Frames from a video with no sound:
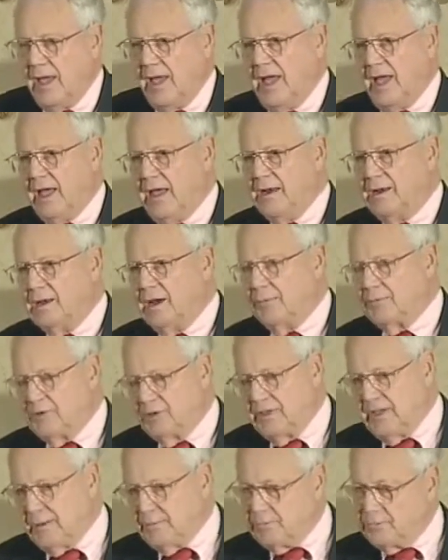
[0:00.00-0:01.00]
And up to
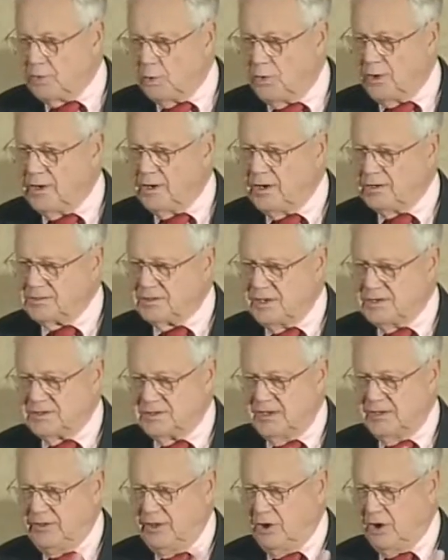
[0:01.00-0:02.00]
that point, as I
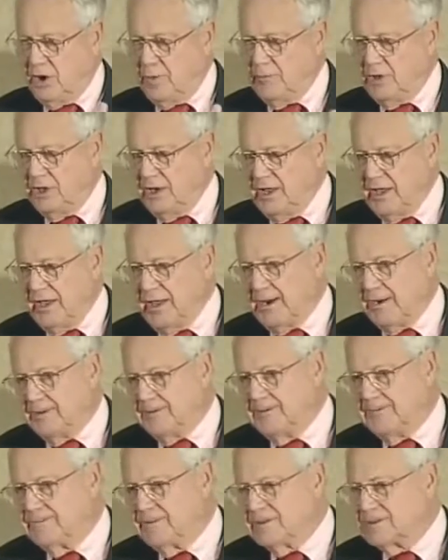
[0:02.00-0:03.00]
say, the Army had handled
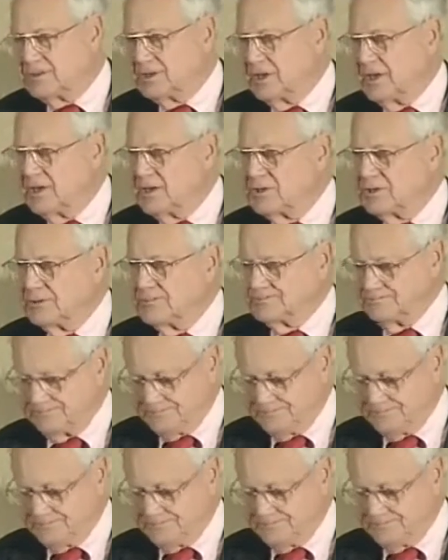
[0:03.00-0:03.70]
the investigation.